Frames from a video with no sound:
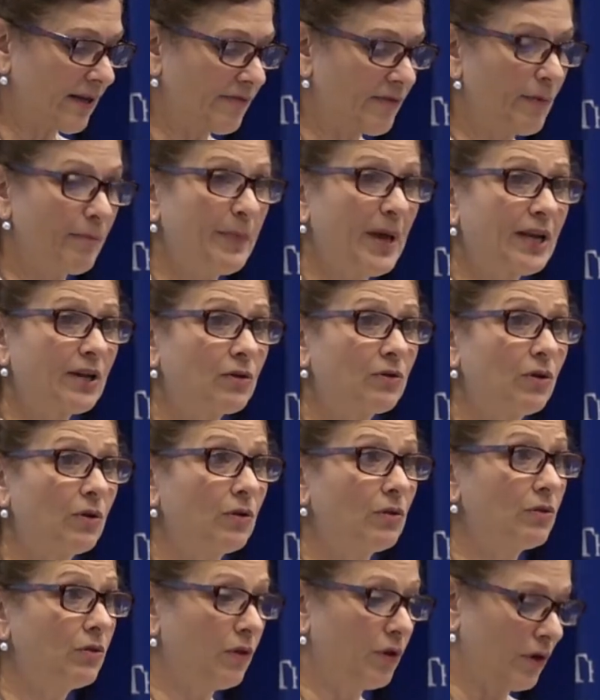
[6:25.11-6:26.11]
of the
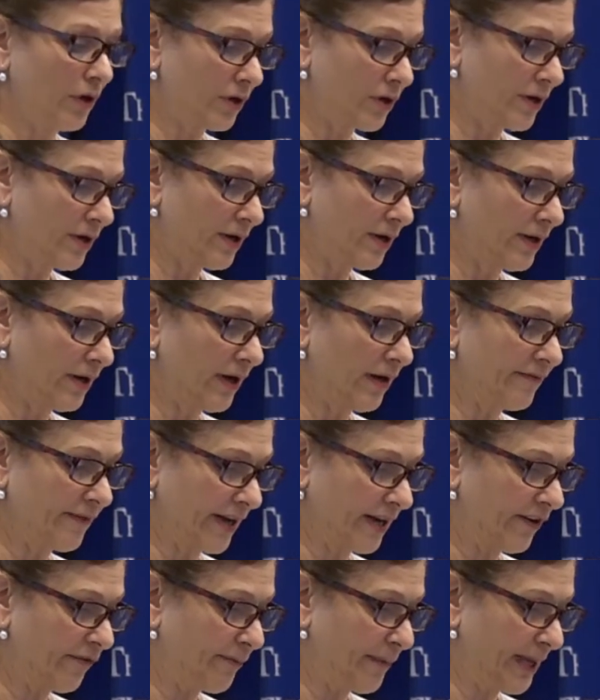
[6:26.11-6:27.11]
medical look of
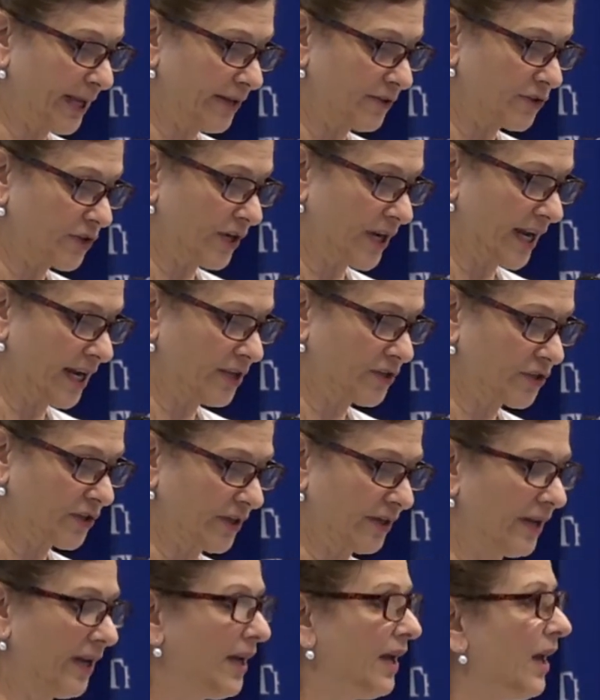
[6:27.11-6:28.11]
NFP
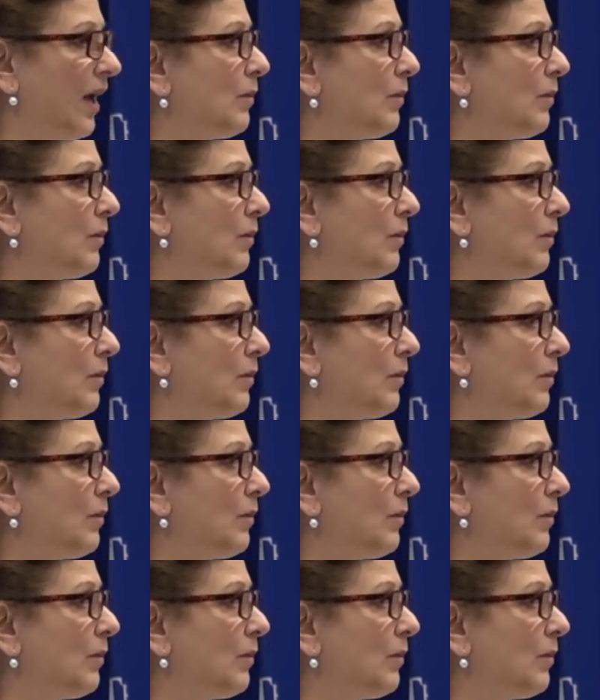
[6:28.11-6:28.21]
education.